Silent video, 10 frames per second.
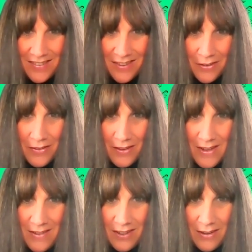So
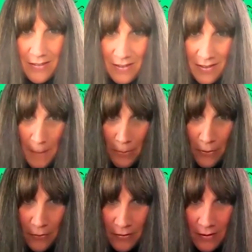intel is in that
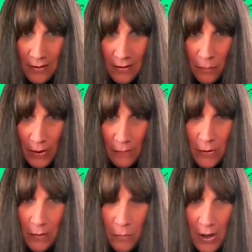person. If we have
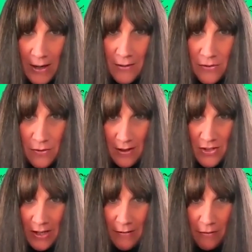no other way to
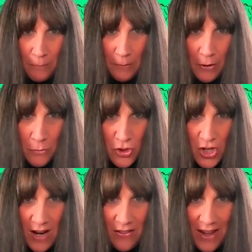actually spread or
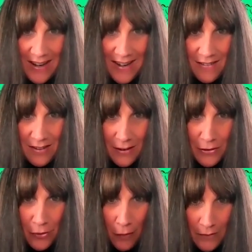share that
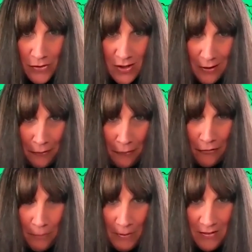intel and knowledge
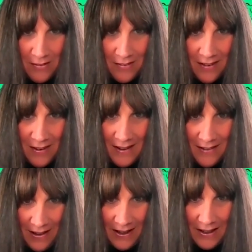across the business,
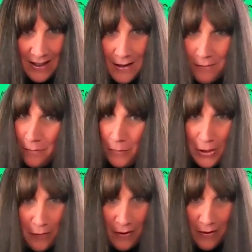they leave.
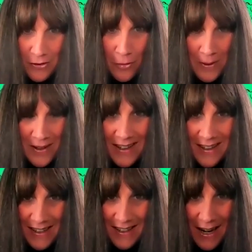We know that's common.
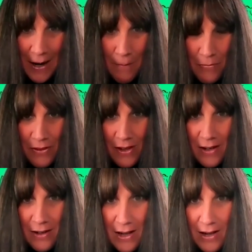
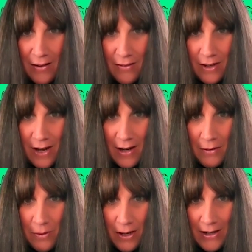Then how
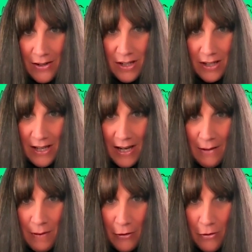do I actually get
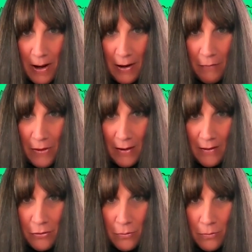any value back on that?
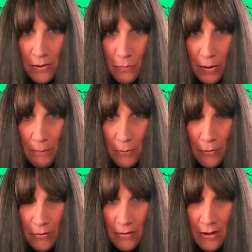It's all within one
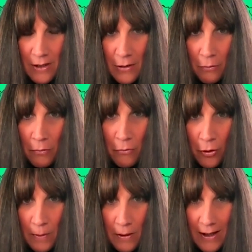person or a
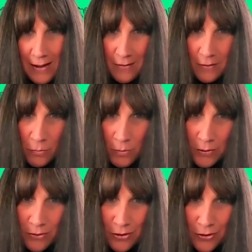group of leaders as
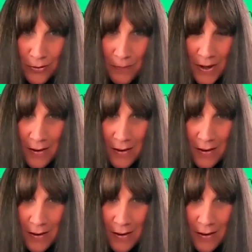well too.